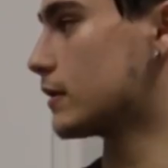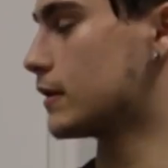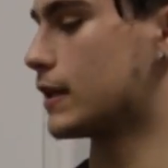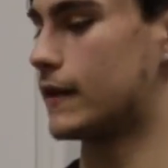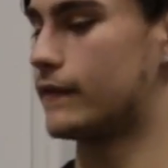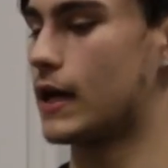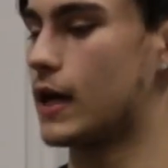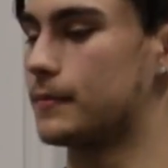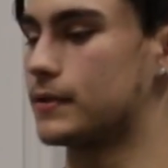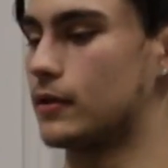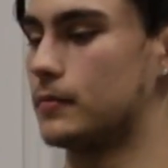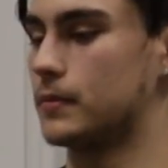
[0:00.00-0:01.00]
looking. They have
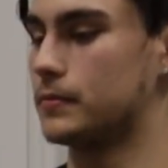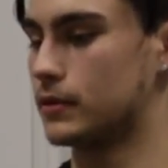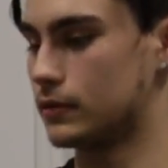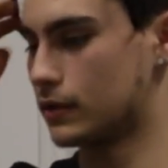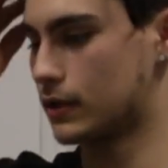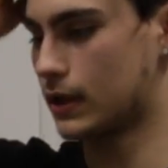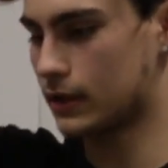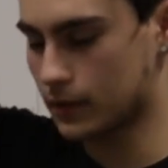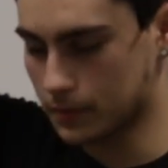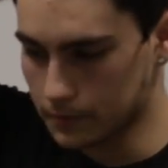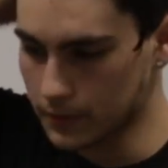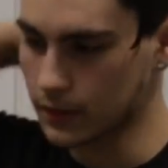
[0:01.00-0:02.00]
abs, and I remember looking at
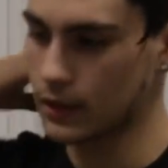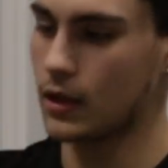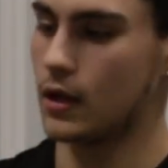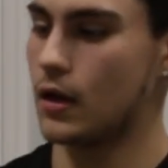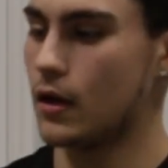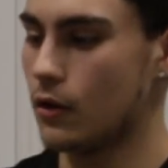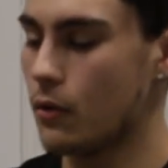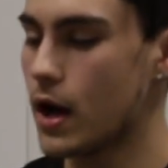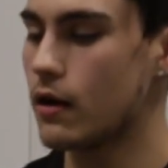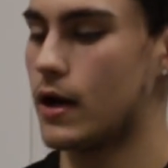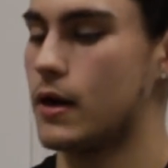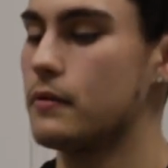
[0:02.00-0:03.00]
them. I'm like,
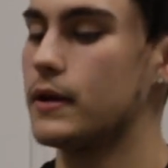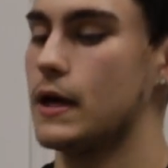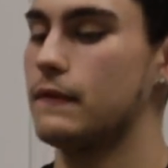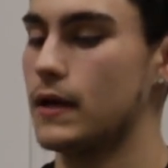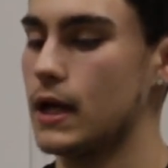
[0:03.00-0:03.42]
wow, I want to have